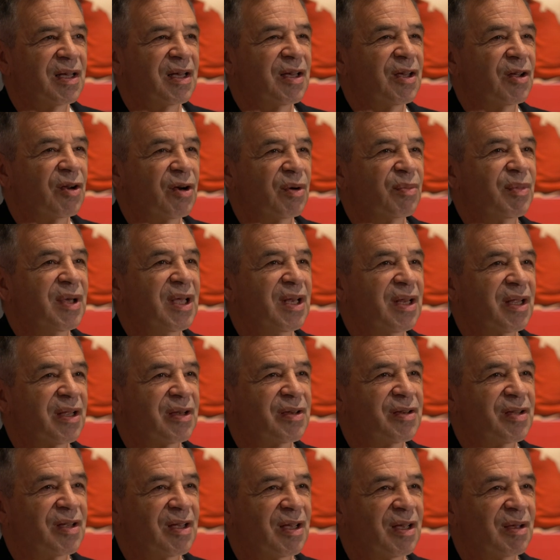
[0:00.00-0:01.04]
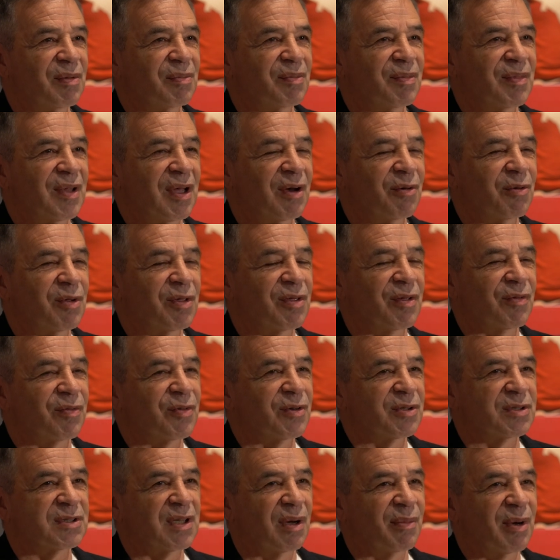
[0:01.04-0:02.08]
intermediate team. That was the
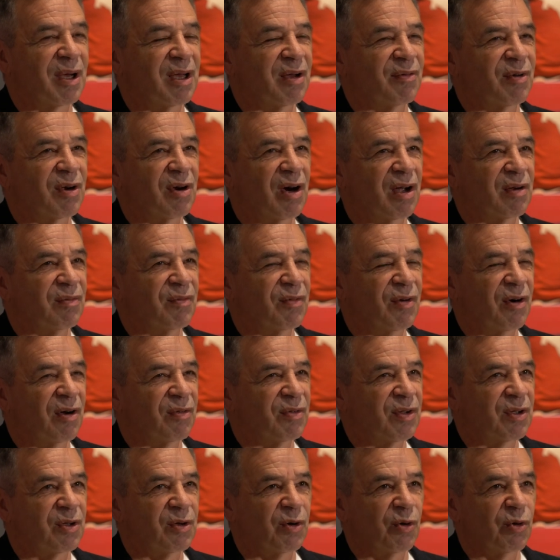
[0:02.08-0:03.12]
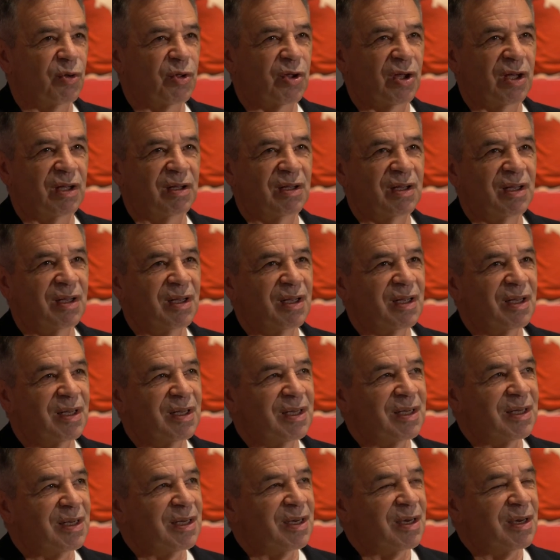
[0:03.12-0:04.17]
first time I ever got involved in coaching.
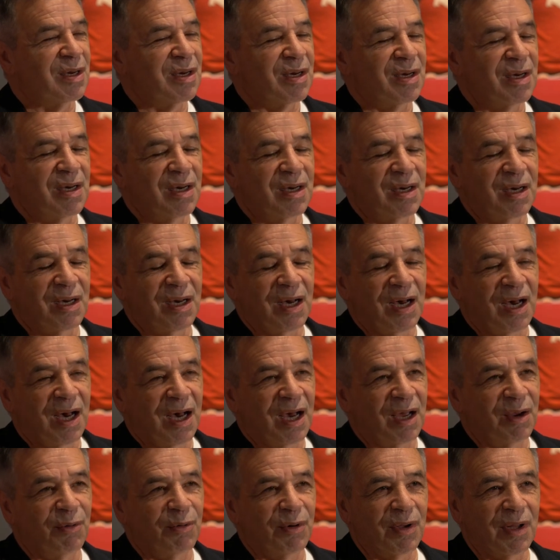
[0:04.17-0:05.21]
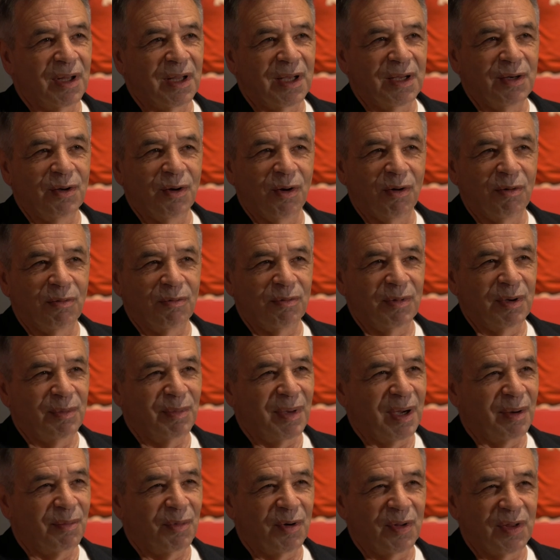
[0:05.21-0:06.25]
I really don't
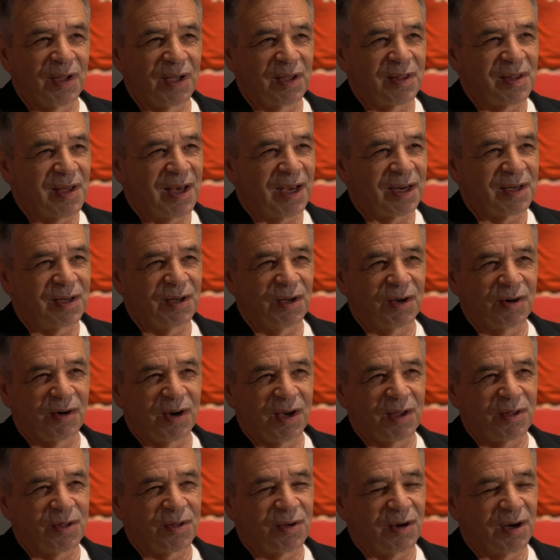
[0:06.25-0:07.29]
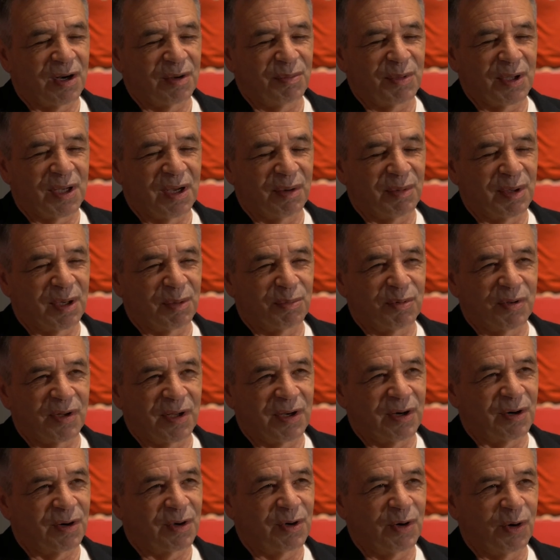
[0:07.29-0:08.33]
remember the exact year I started yeah. becoming a
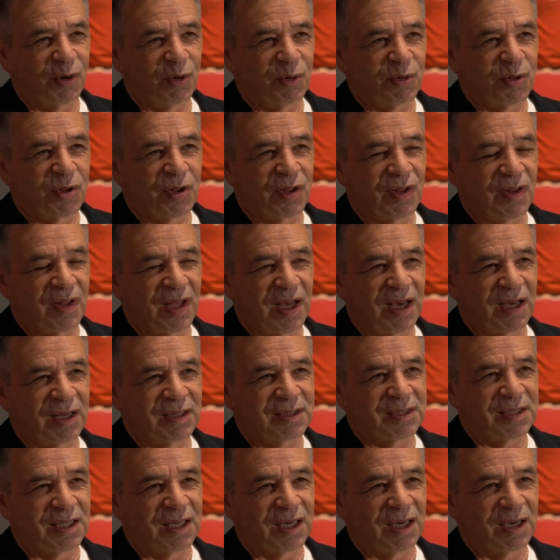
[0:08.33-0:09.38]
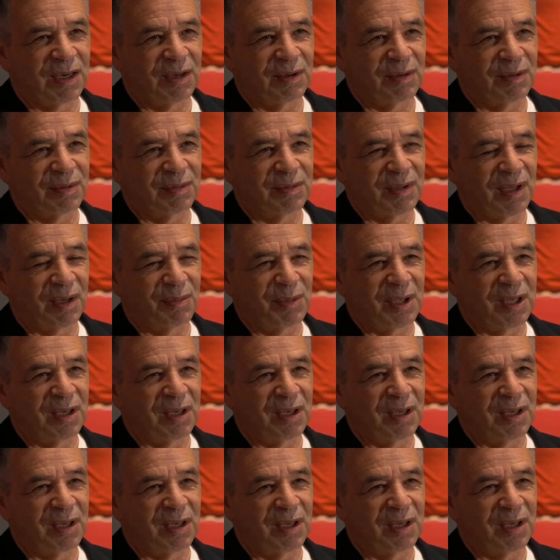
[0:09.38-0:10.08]
player coach, and that uh, like I mean,